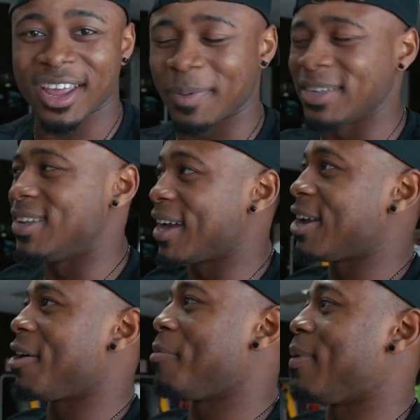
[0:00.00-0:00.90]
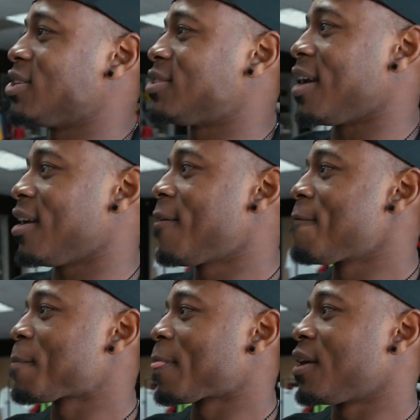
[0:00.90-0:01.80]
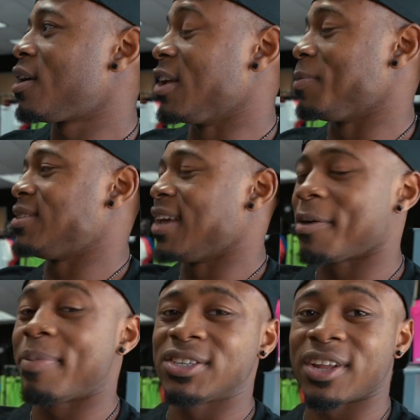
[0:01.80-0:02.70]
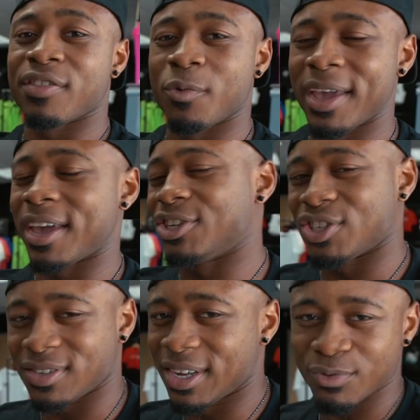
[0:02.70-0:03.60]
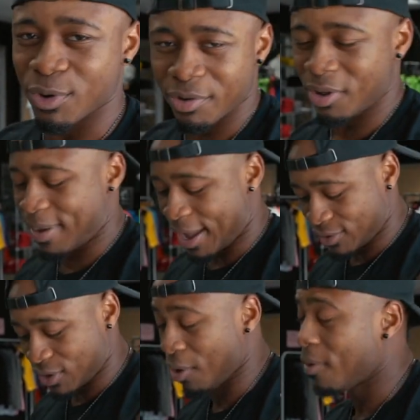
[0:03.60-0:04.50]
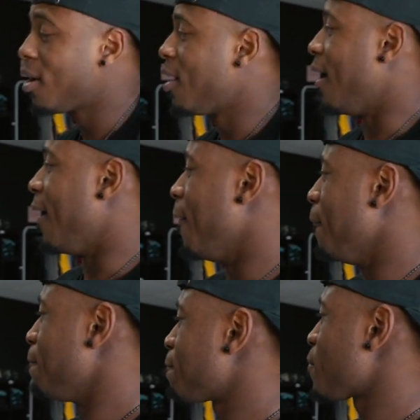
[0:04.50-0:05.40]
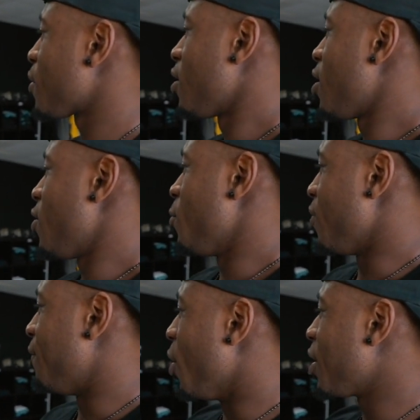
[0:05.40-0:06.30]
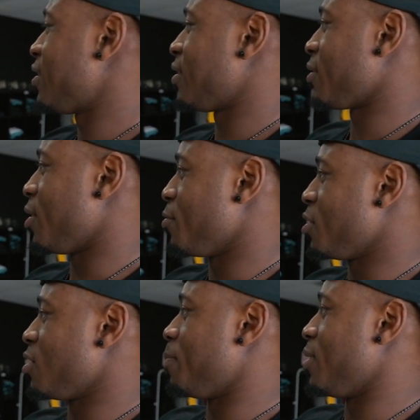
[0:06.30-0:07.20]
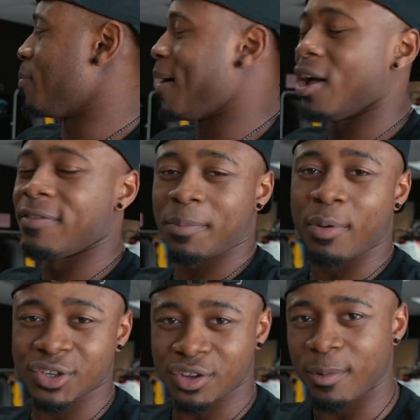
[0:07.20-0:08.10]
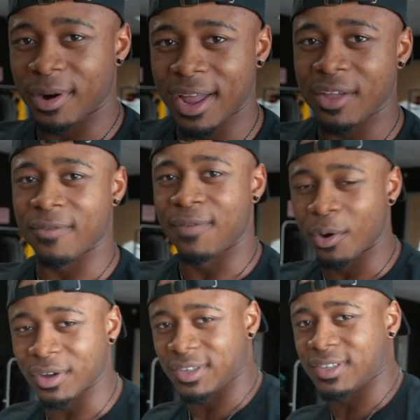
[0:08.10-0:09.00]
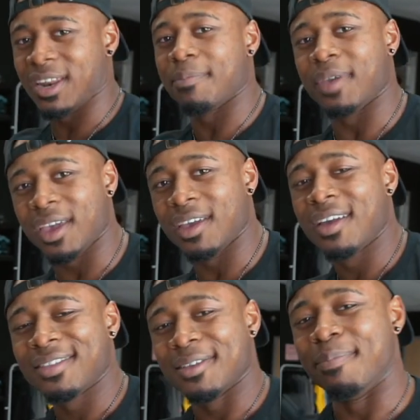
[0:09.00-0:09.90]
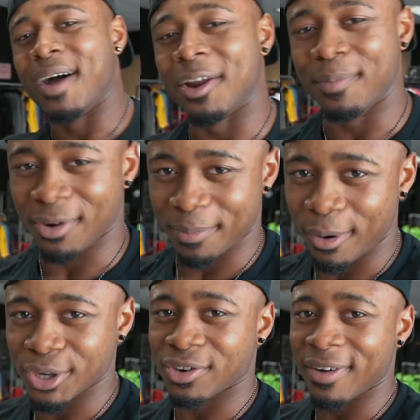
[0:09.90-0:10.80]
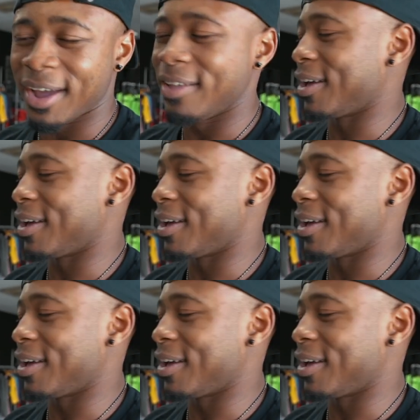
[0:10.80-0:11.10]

It's my secondary bench day. It's my second bench day of the week, and it's just it's really really bad. So. Um, the focus isn't going to really be the powerlifting portion of the workout. The focus is going to be the bodybuilding portion, right?